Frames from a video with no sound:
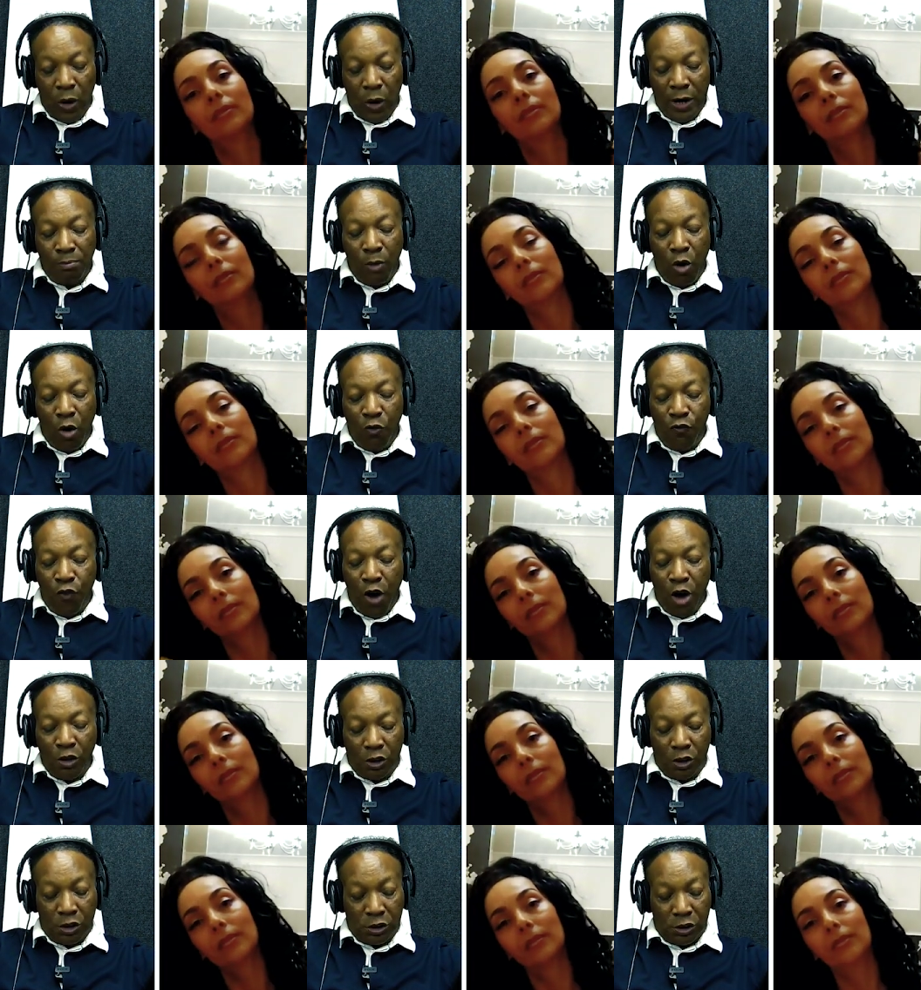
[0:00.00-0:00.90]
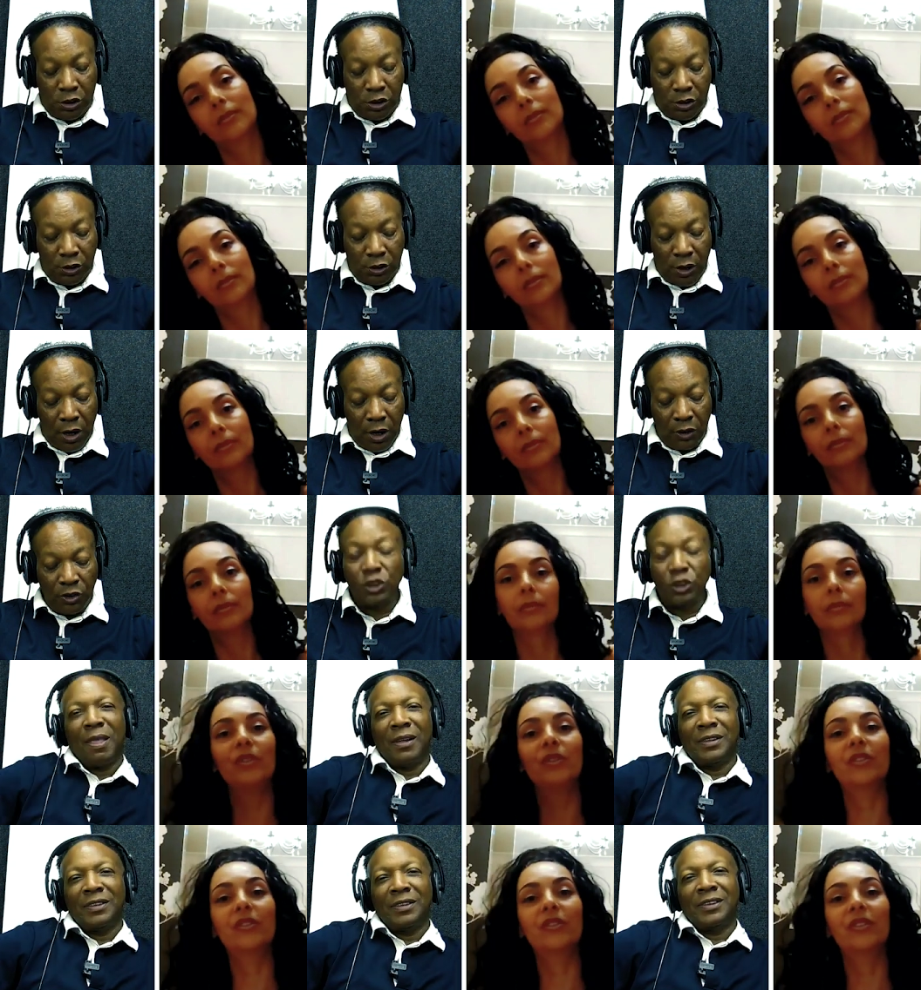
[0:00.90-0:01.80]
Speaker 1: Rainbow Funk.
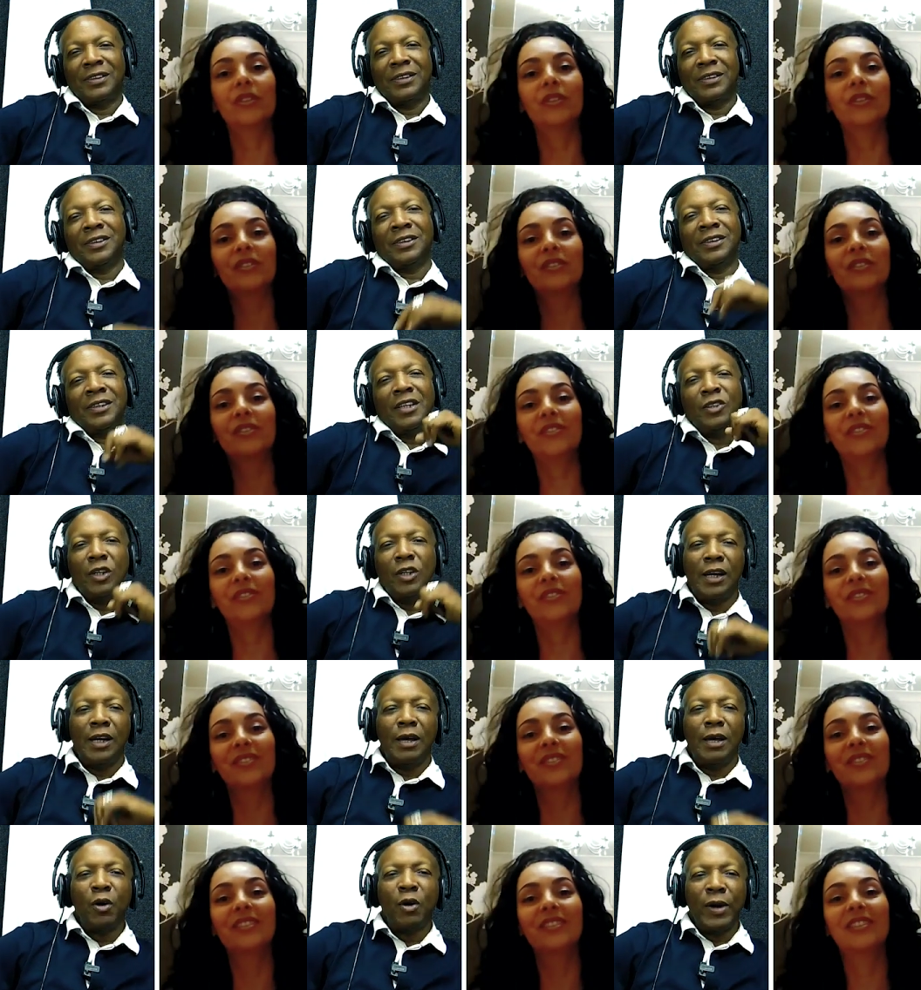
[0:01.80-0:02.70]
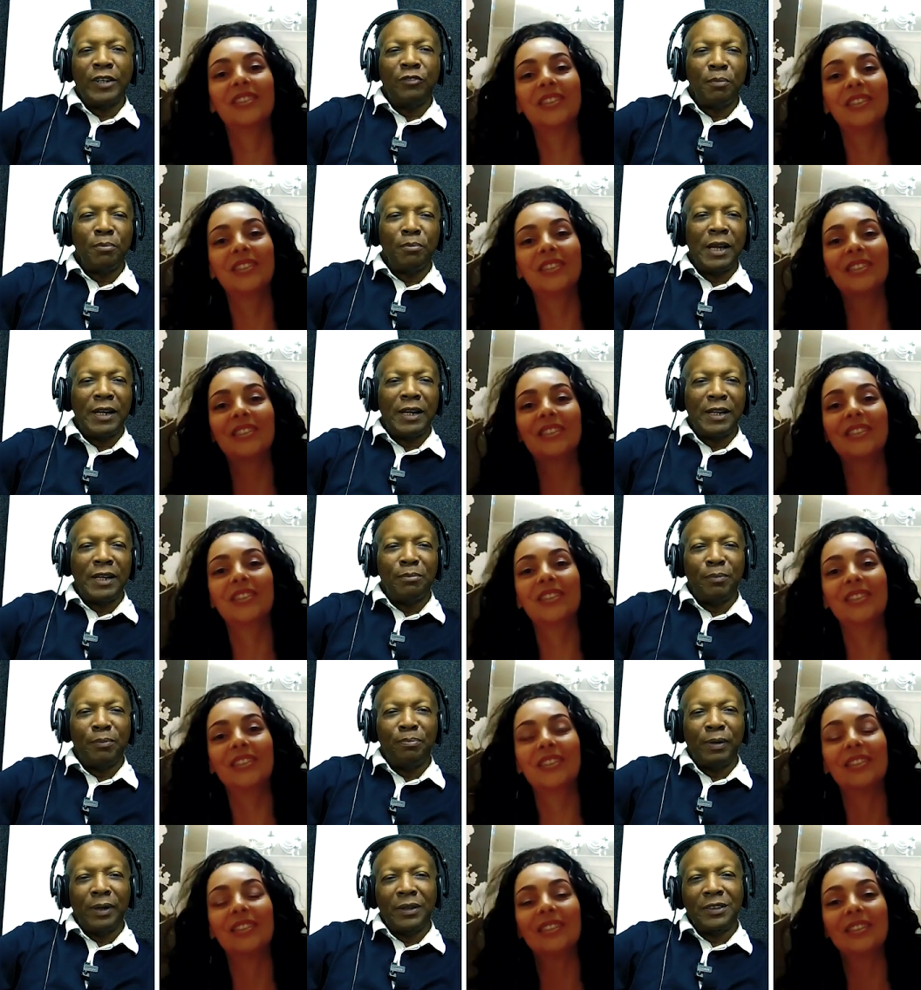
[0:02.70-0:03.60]
I see your story says Rainbow Funk. What is
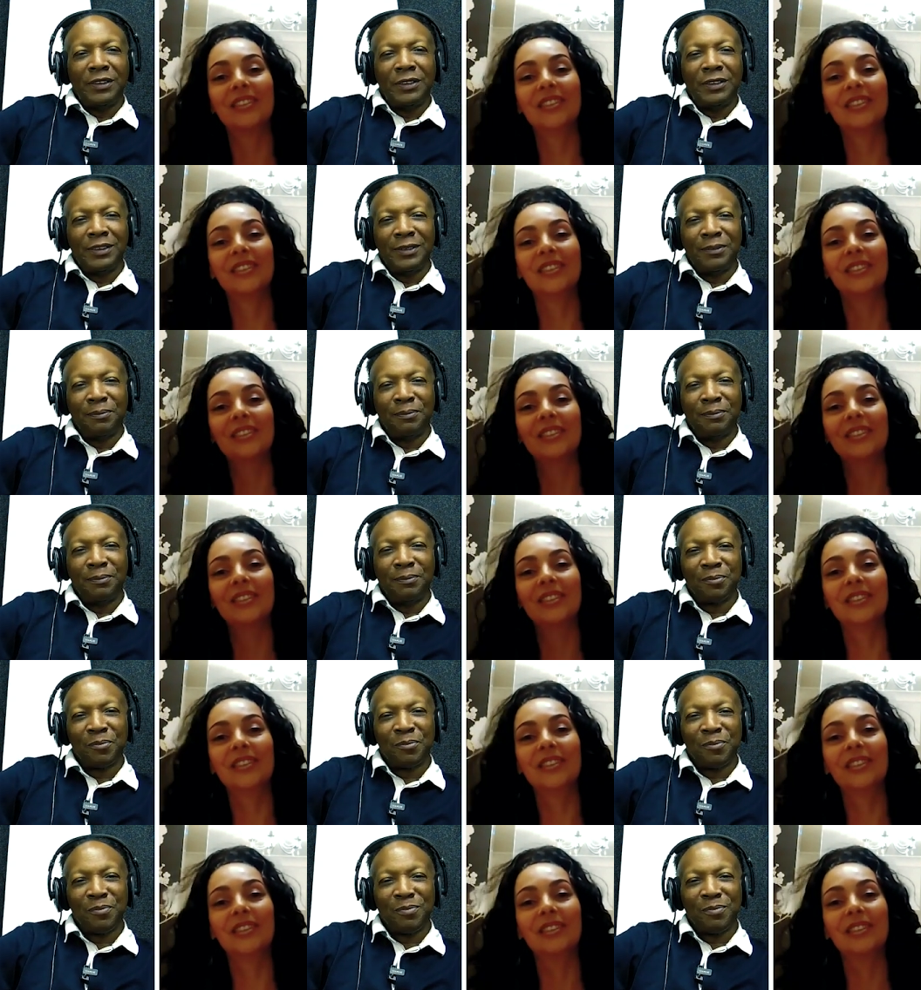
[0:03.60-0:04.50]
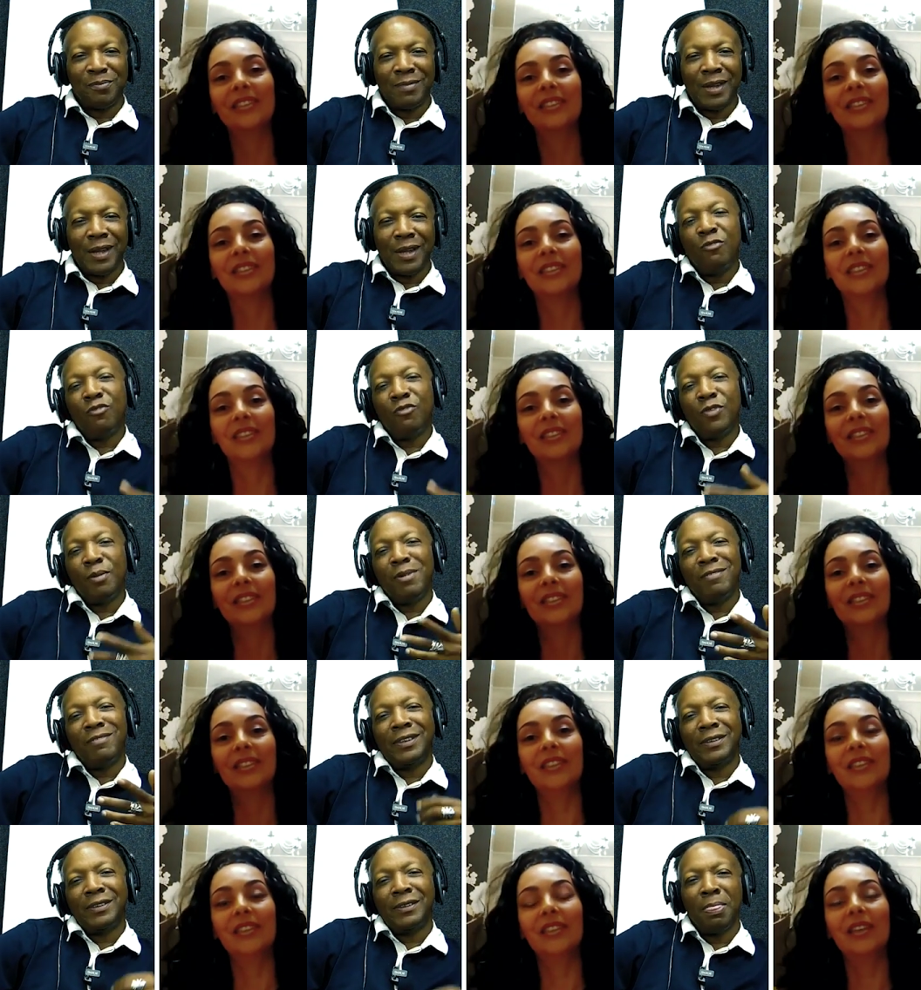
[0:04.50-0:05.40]
Rainbow Funk? Love
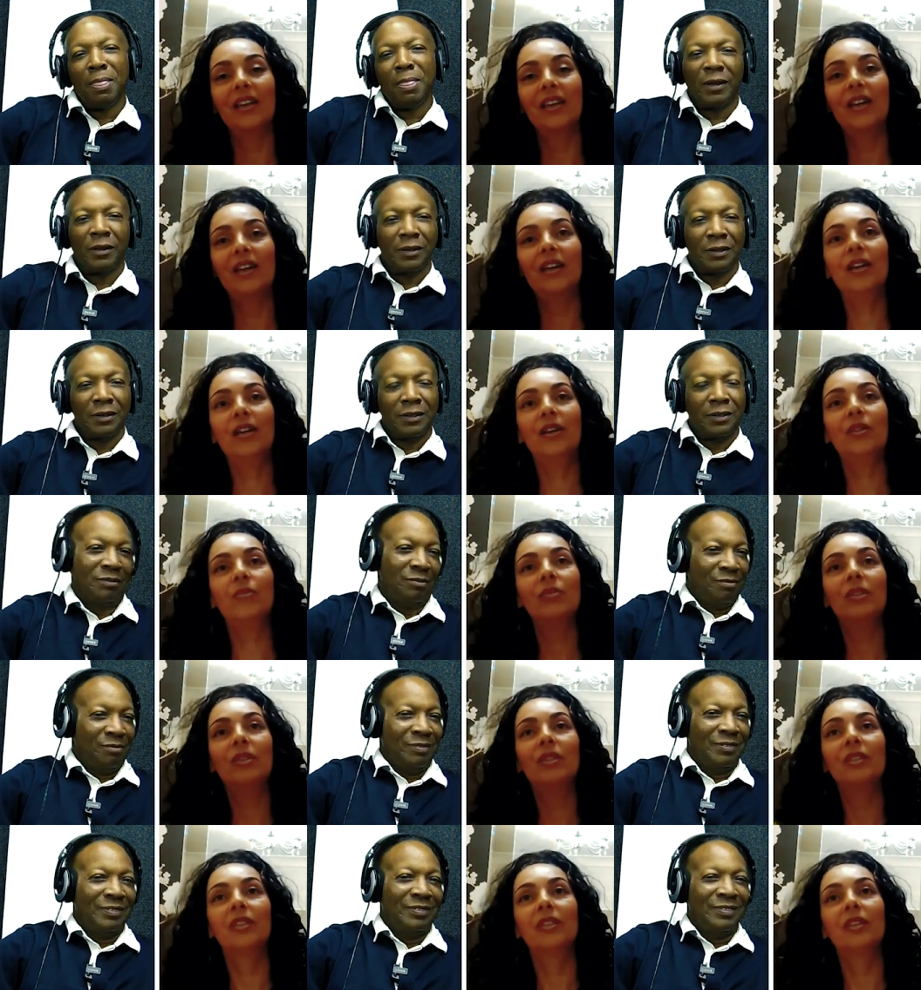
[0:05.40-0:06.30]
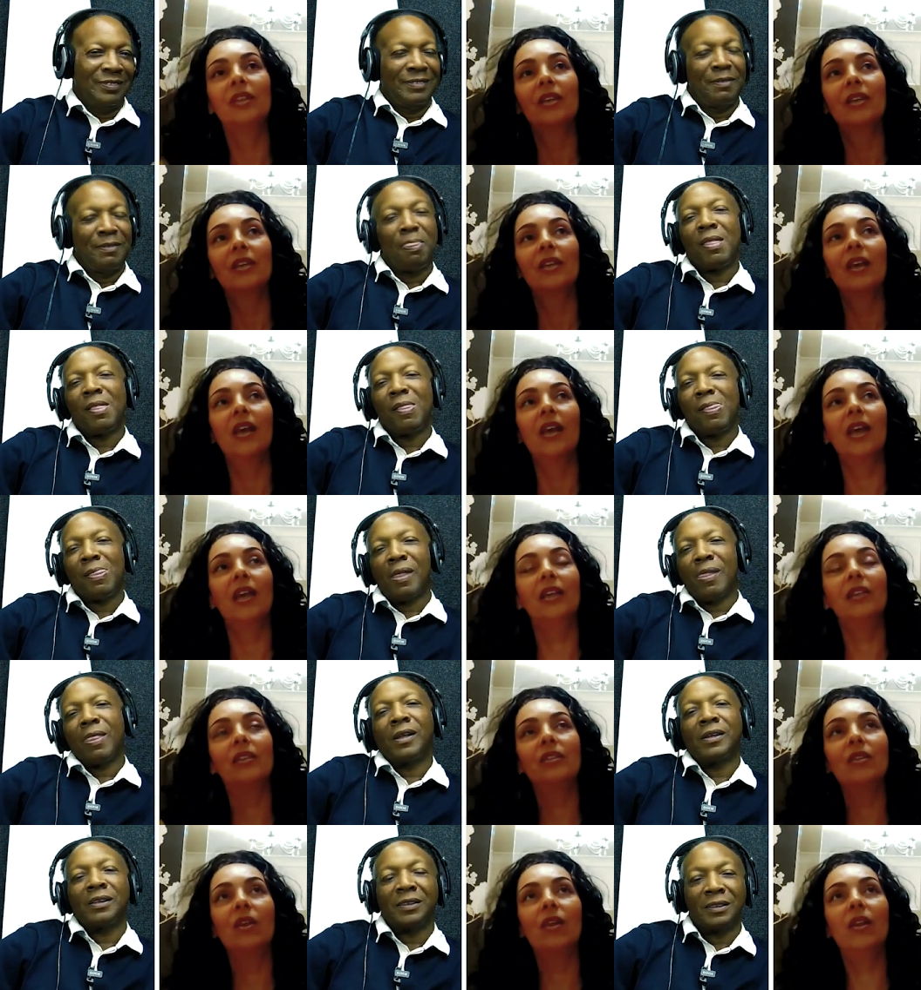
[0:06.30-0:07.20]
from heaven.
Speaker 2: Um,
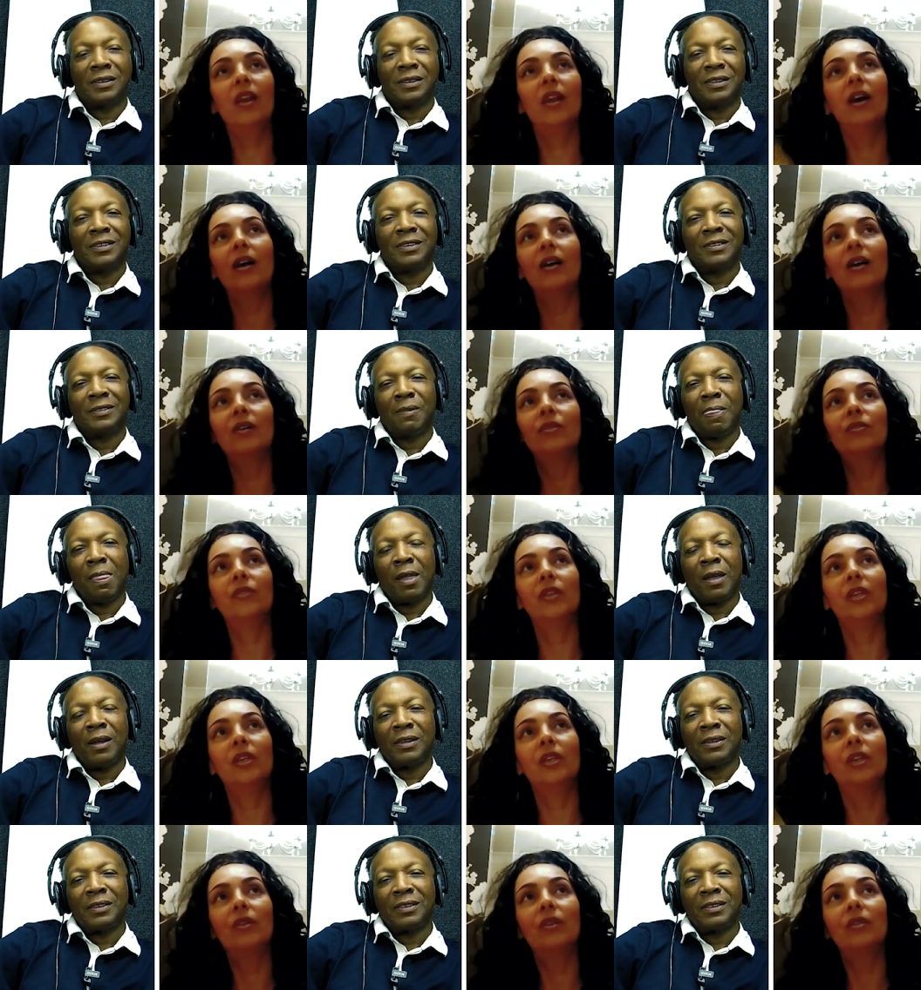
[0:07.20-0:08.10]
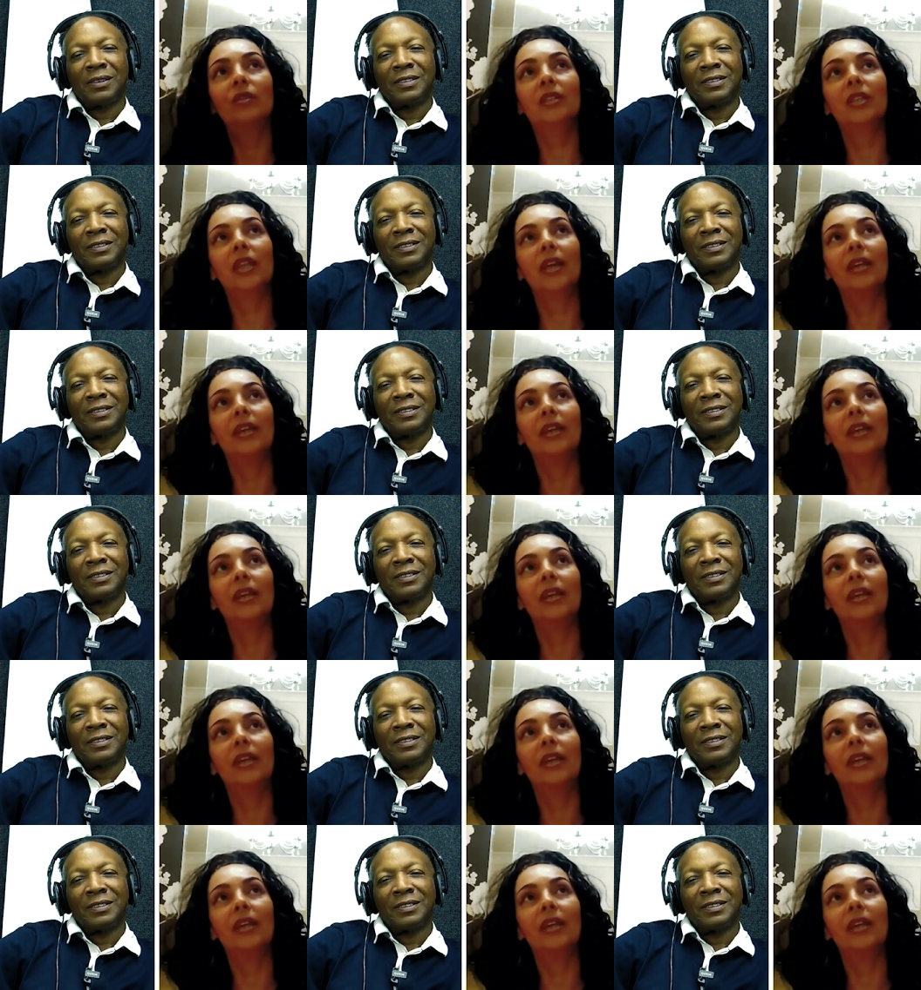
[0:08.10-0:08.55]
it's all love, you know. It's